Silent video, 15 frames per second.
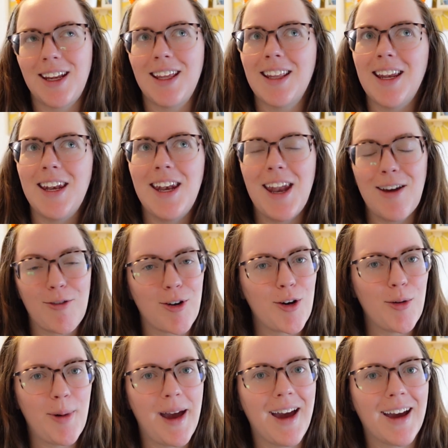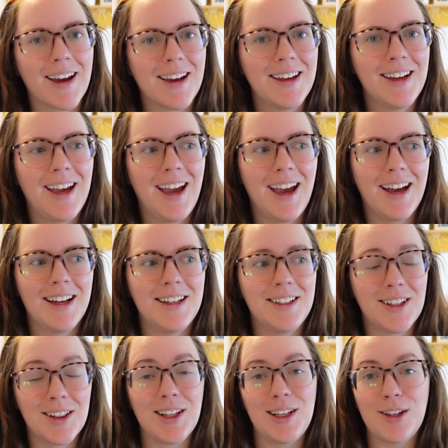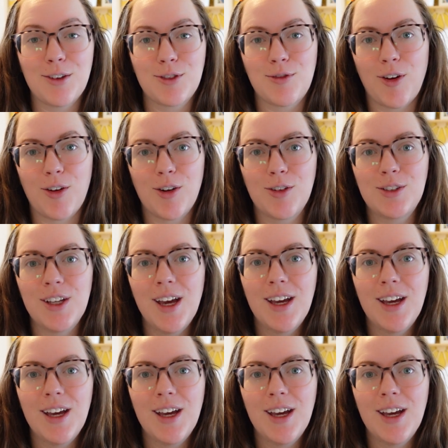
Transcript: and then never go back and delete those photos.